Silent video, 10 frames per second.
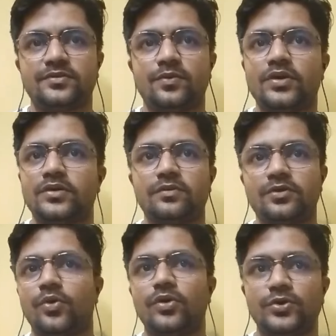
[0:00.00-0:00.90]
whatever
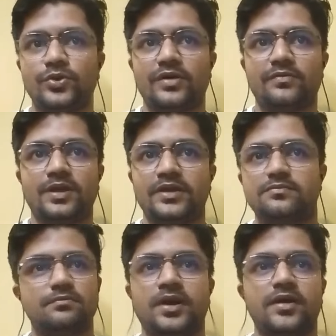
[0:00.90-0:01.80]
goal you have. Like
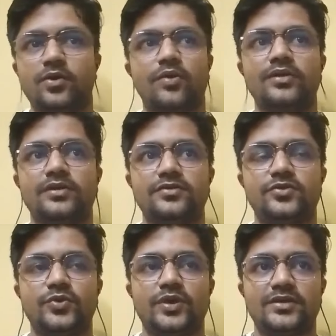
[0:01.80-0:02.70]
my goal is
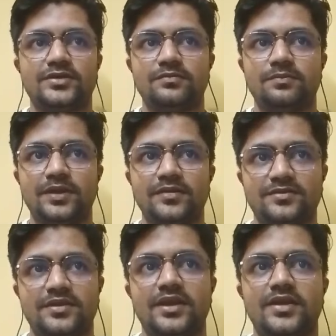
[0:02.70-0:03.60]
to get a
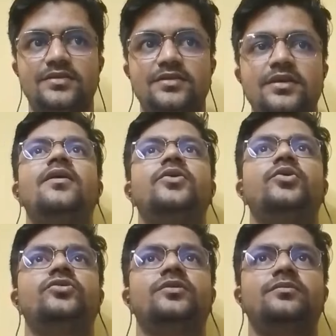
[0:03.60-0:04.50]
PhD and to do
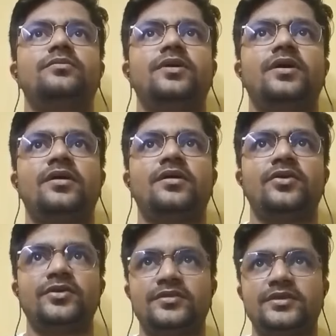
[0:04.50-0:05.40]
some
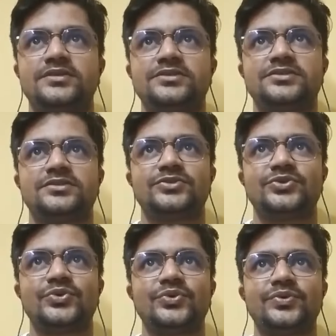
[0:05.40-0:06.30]
research
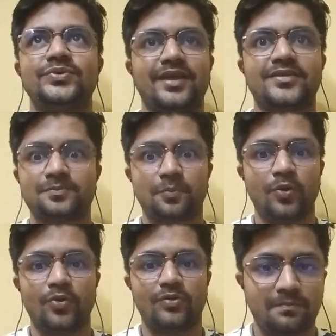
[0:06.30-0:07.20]
to
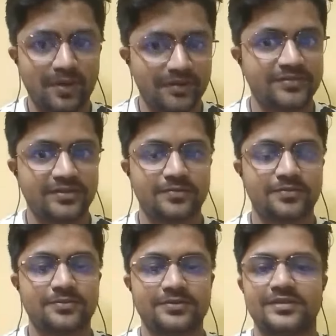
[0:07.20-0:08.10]
explore myself
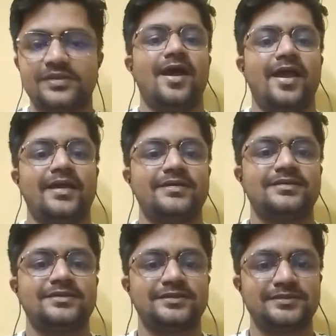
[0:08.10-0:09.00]
especially.
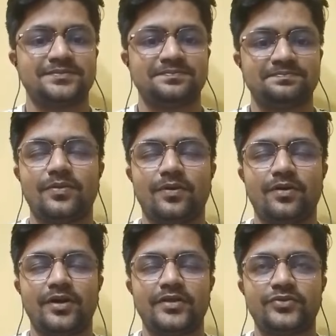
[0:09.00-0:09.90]
And for
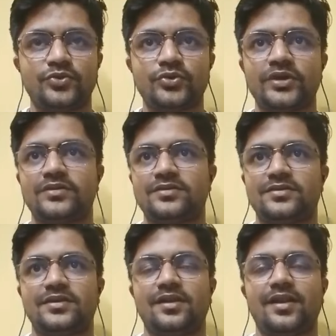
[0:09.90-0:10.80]
a student
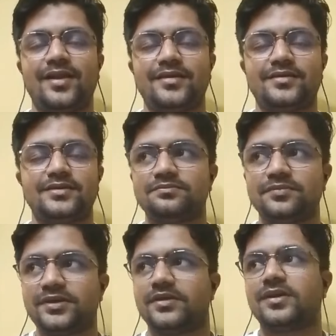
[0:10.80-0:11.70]
like
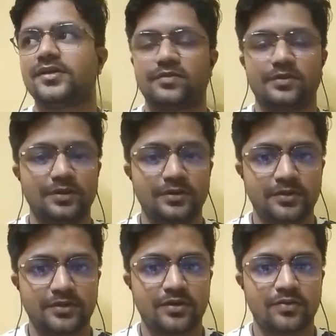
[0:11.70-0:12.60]
middle class family
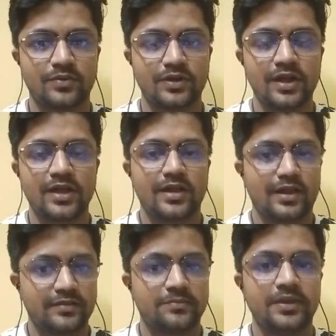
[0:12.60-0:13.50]
background,
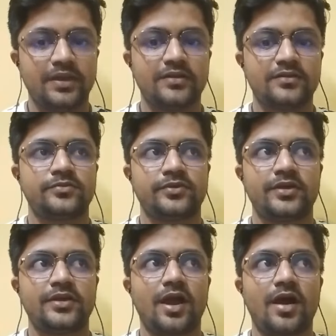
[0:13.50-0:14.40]
like me, it is
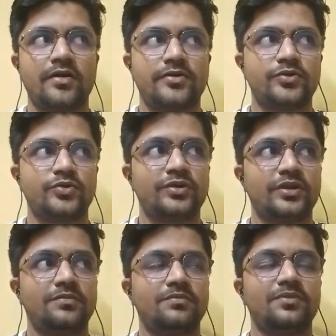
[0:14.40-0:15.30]
very hard to
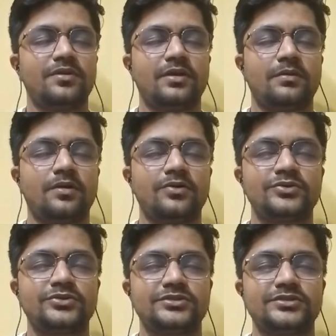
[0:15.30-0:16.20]
dream
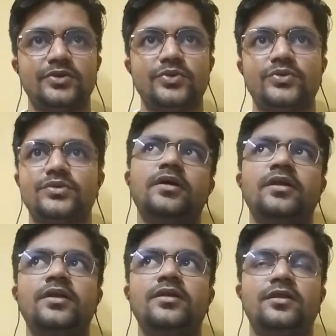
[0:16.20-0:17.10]
about to
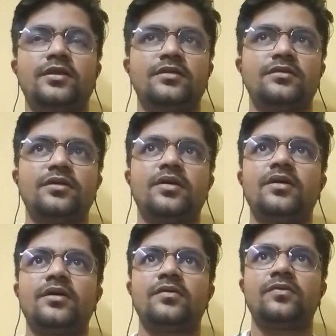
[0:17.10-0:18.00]
read in
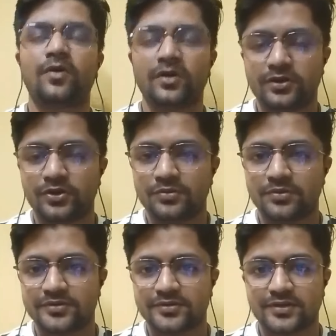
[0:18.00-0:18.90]
a foreign
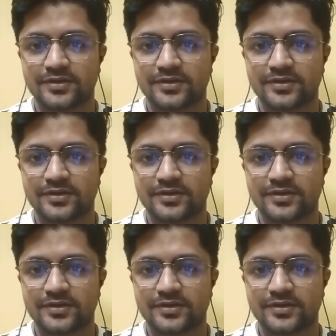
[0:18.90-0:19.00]
university,